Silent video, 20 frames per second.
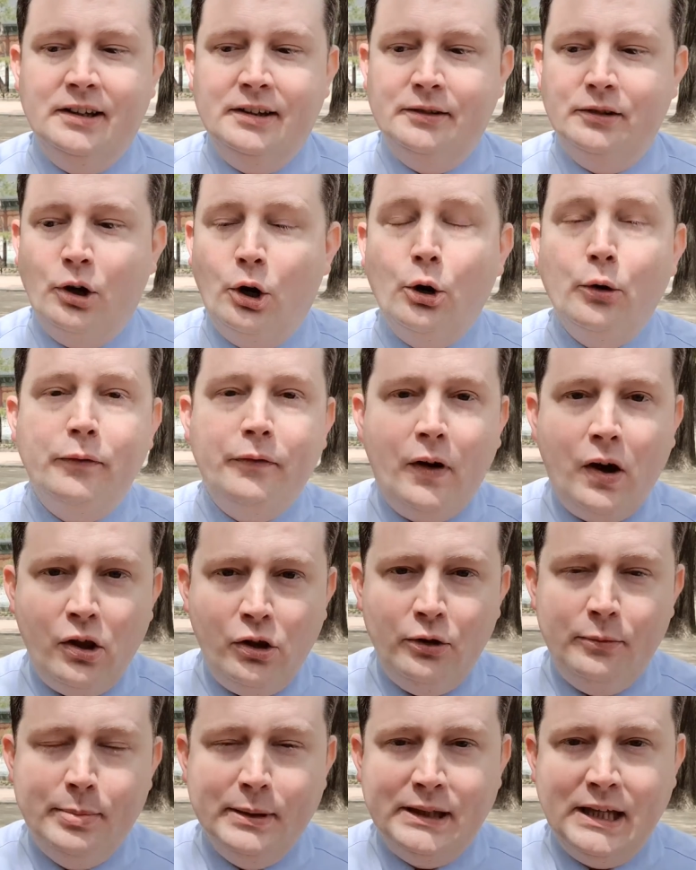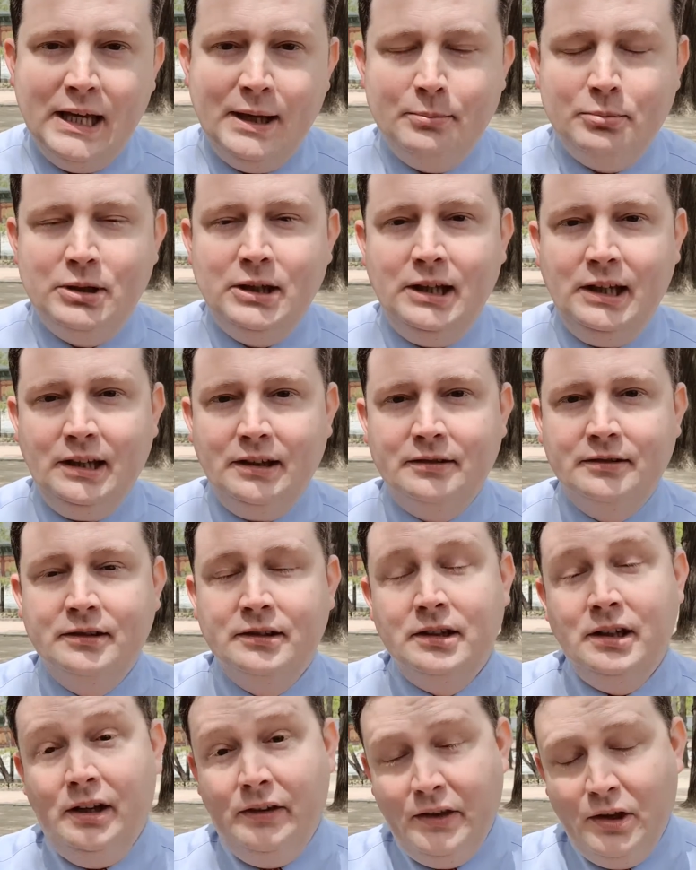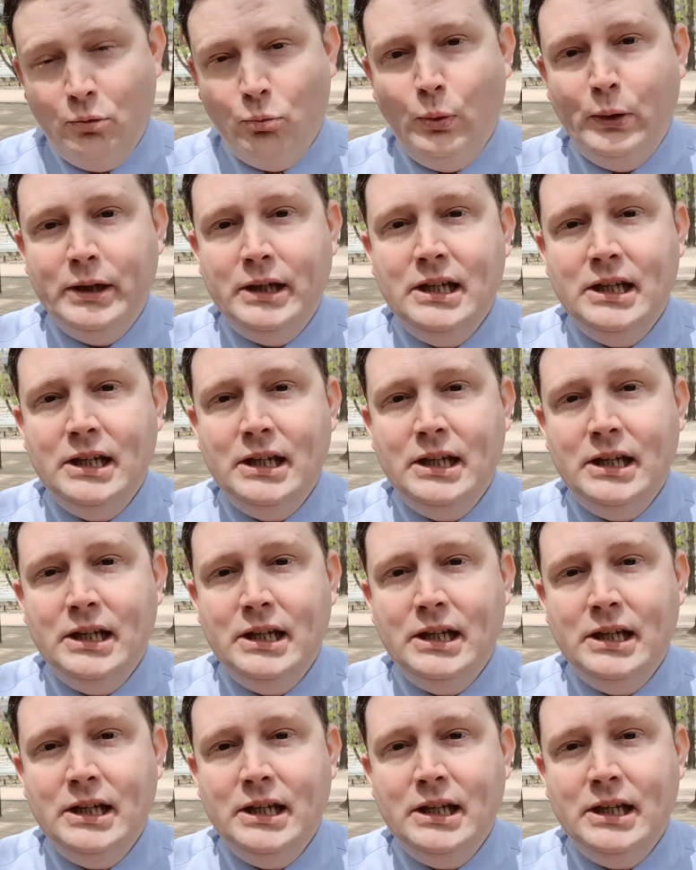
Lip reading: her father became king. And then when